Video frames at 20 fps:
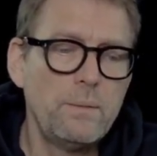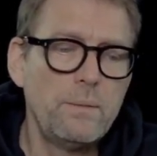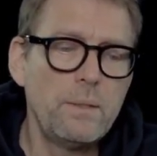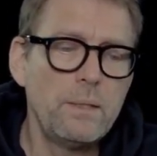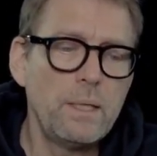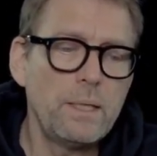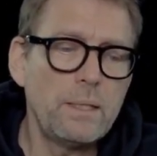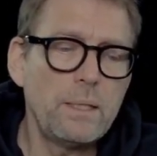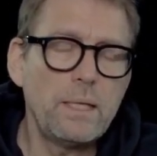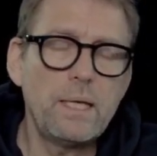
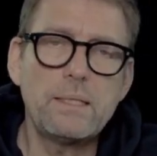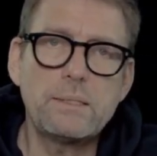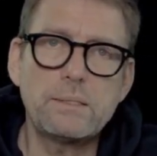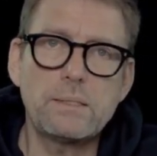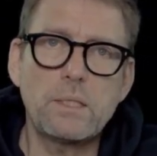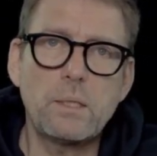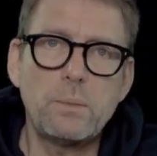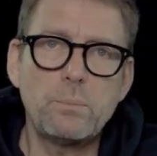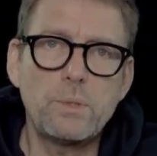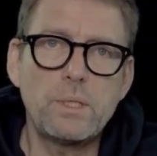that it has the
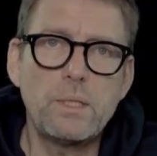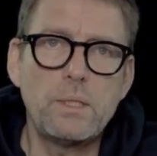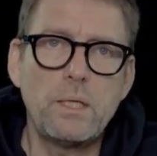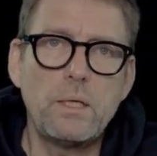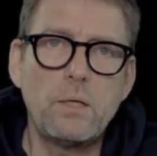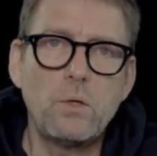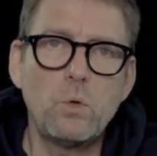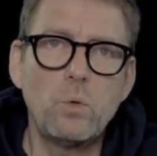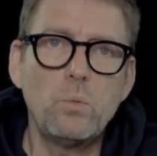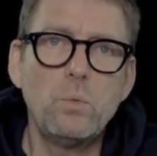completely
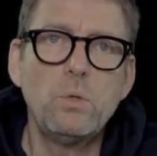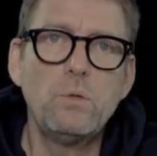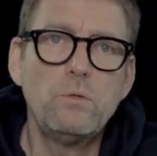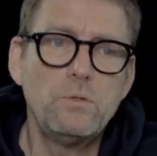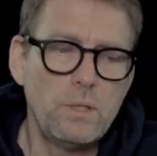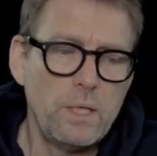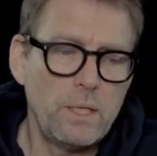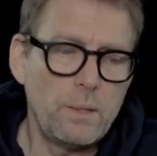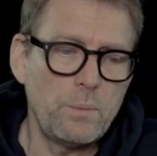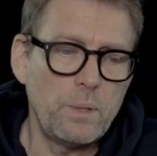normal
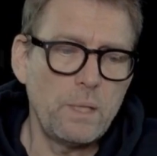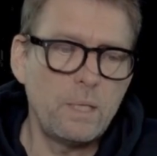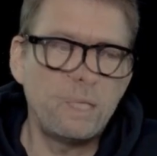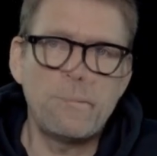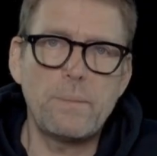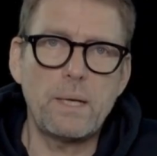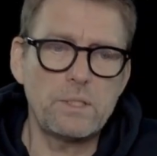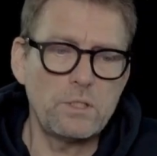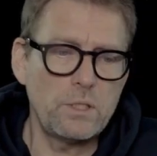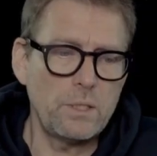Faema
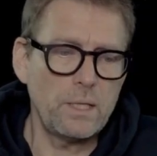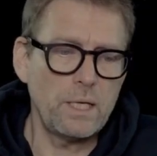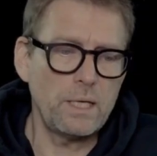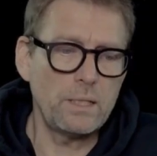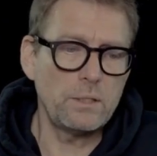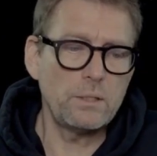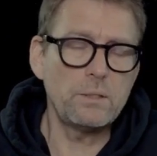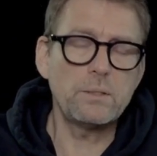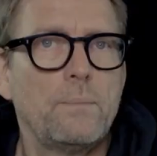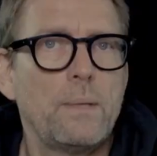
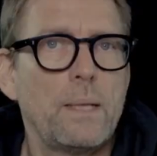bajonet.